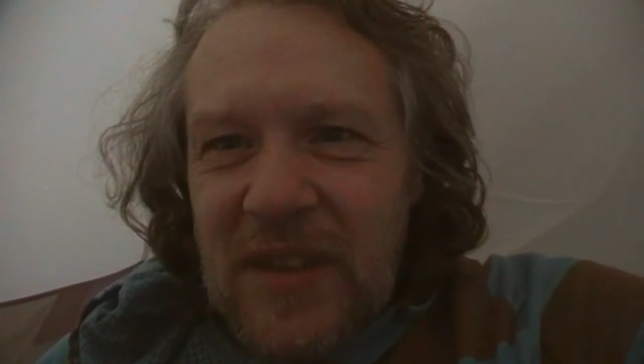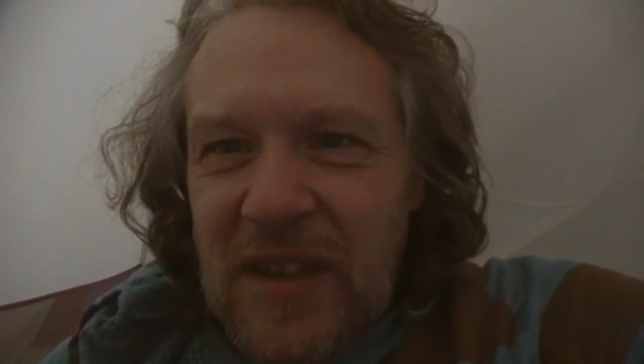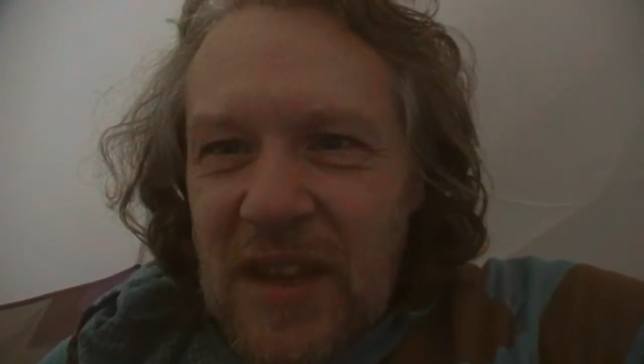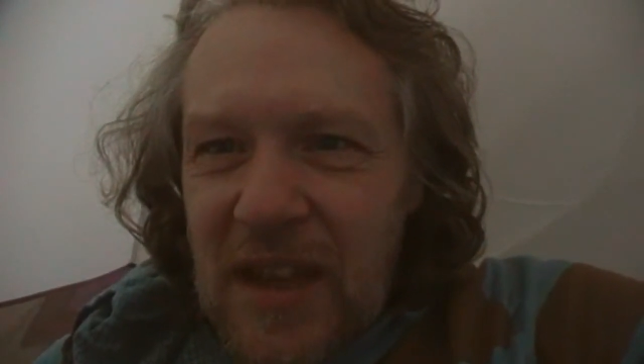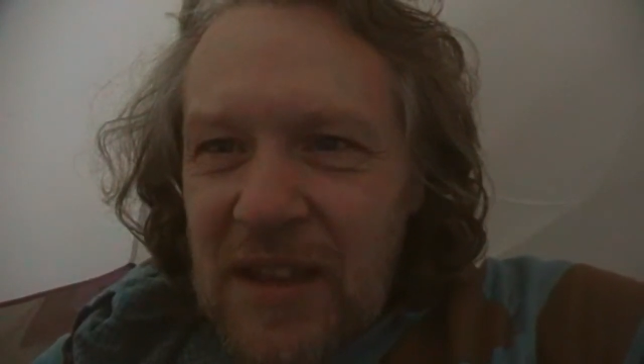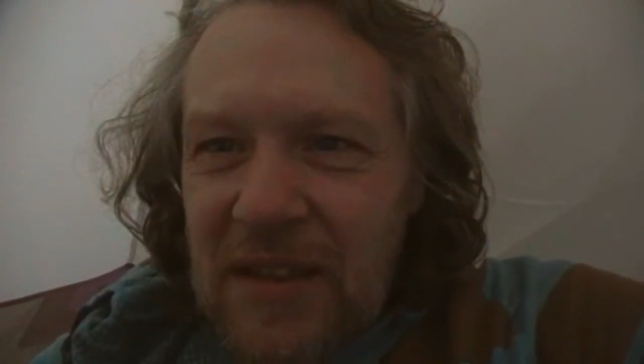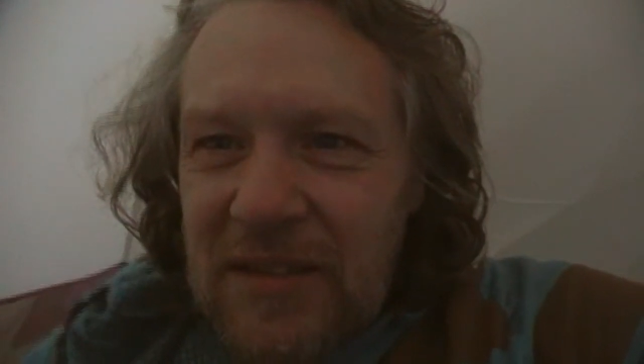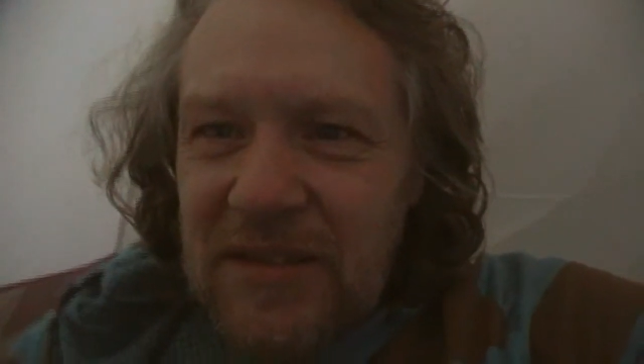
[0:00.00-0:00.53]

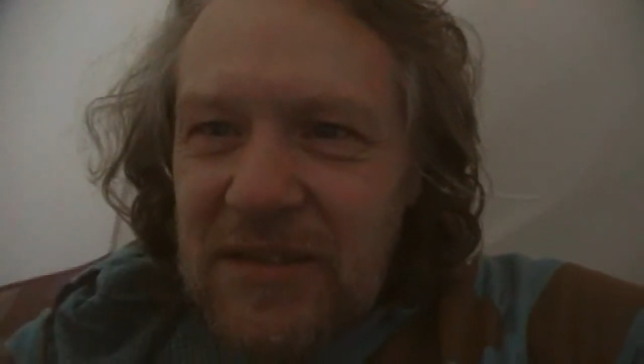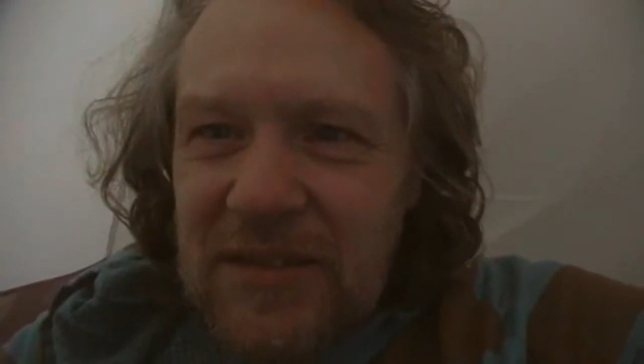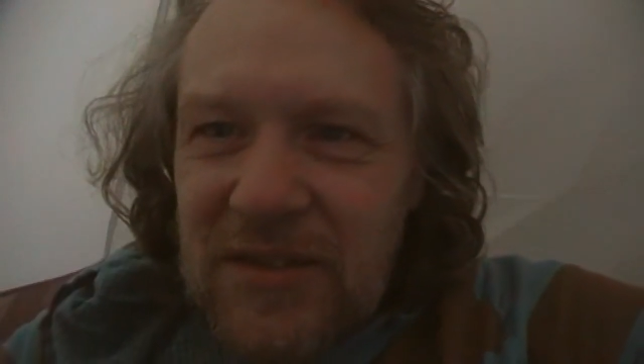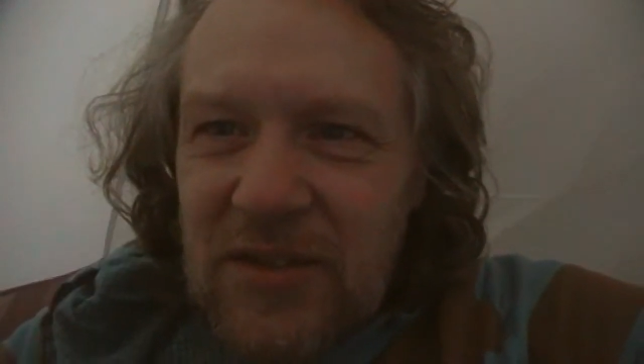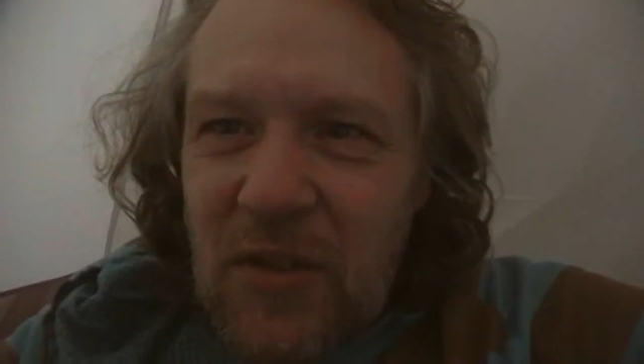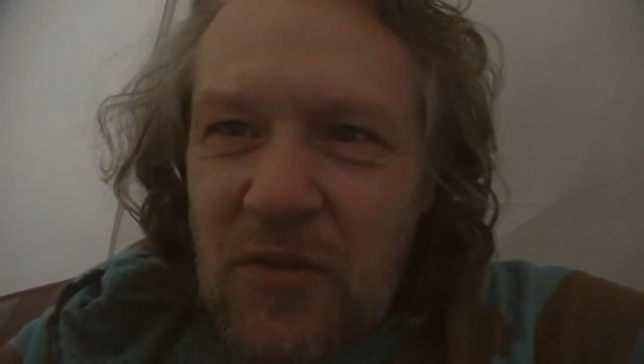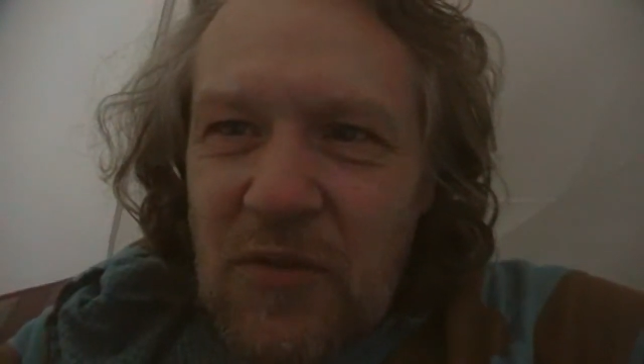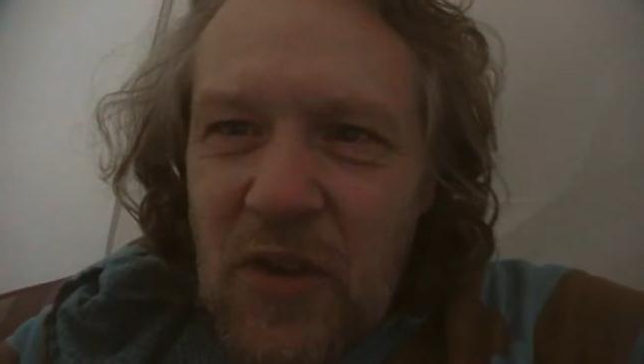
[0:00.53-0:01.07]
yeah,
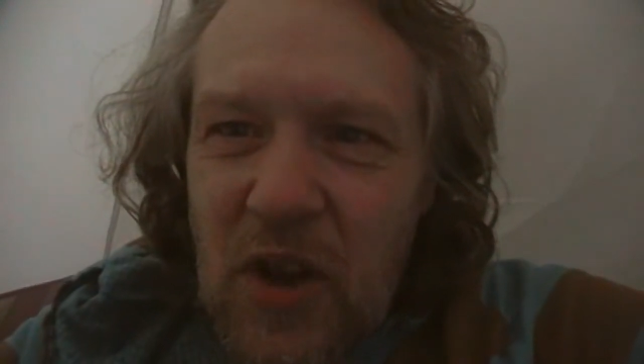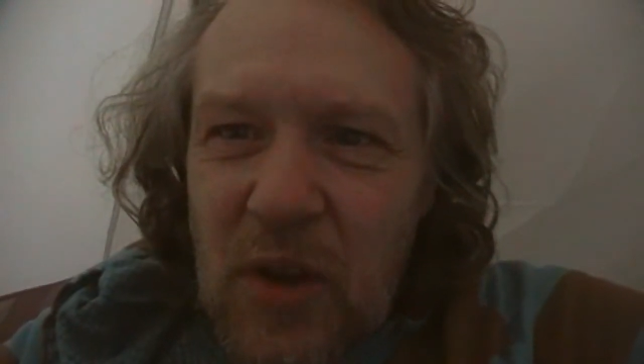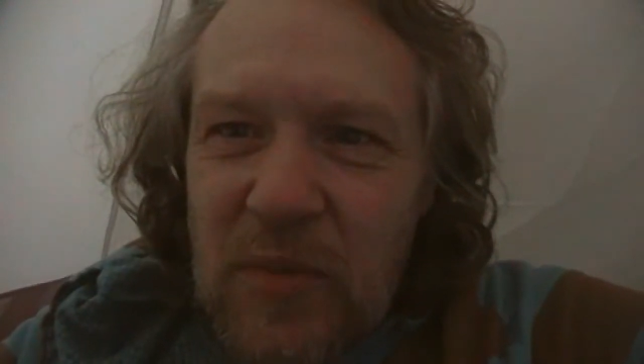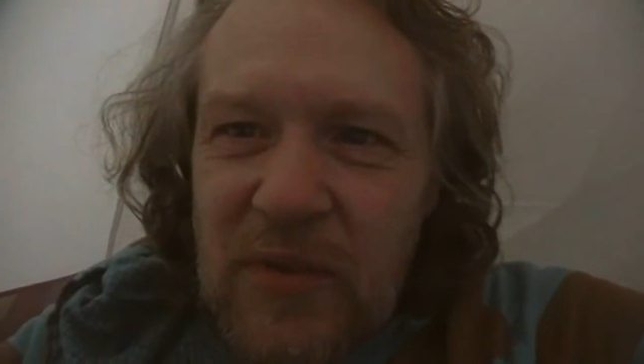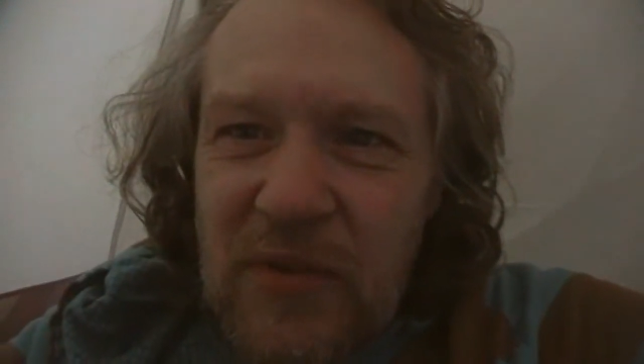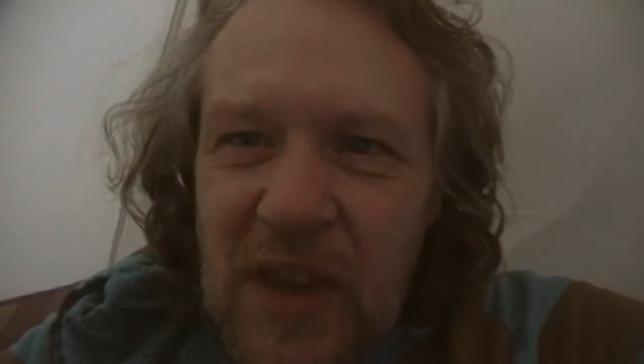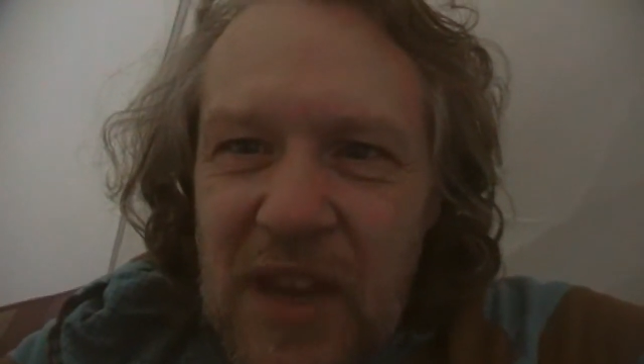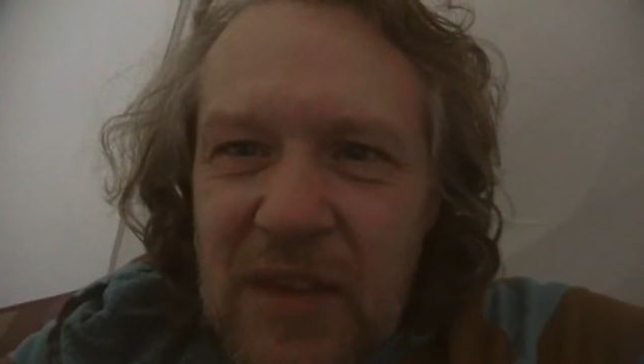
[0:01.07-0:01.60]
so far
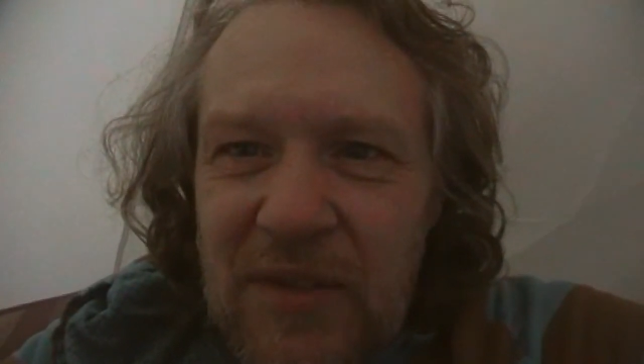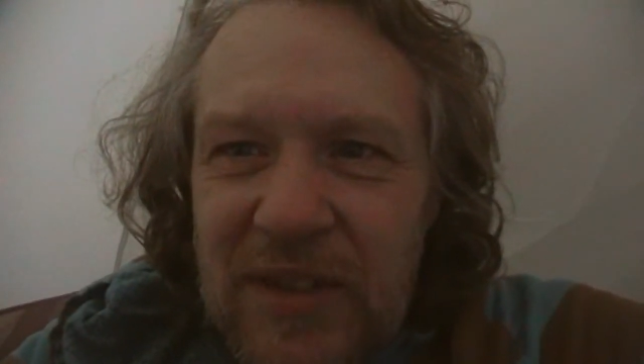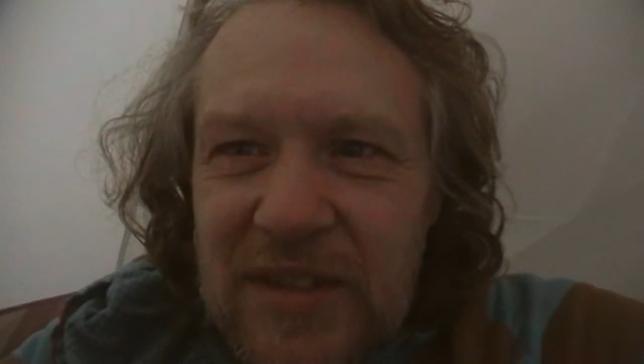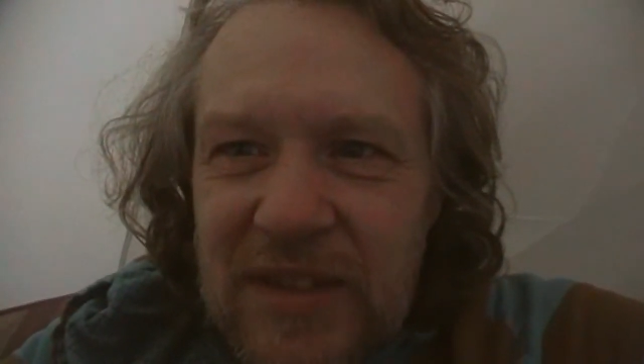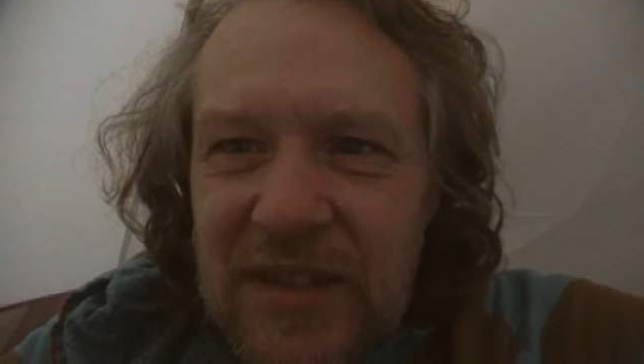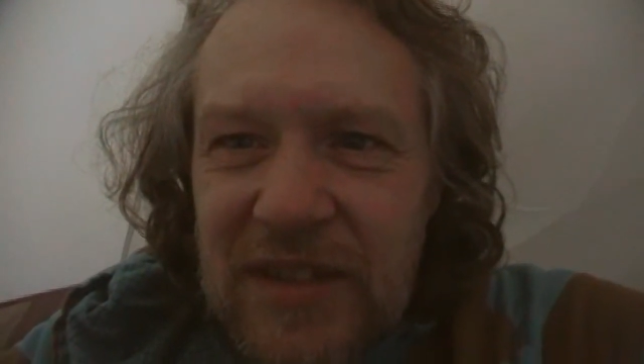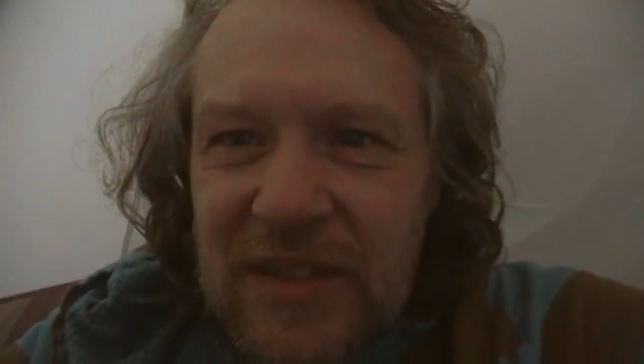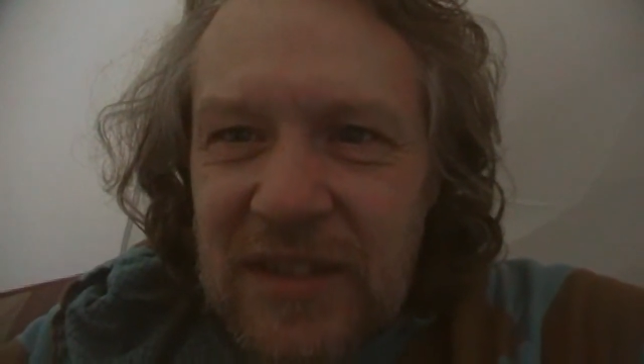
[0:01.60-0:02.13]
my
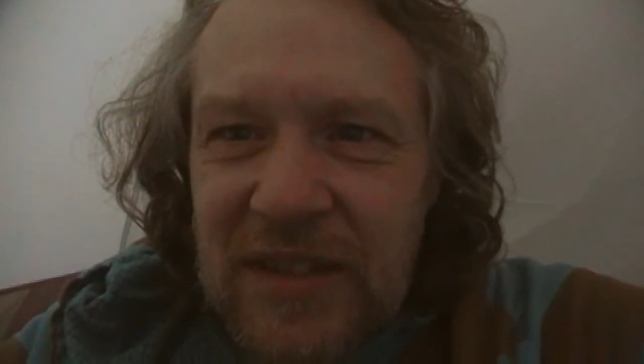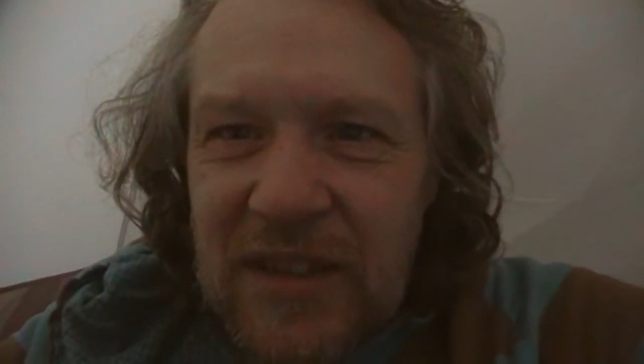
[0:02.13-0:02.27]
favourite.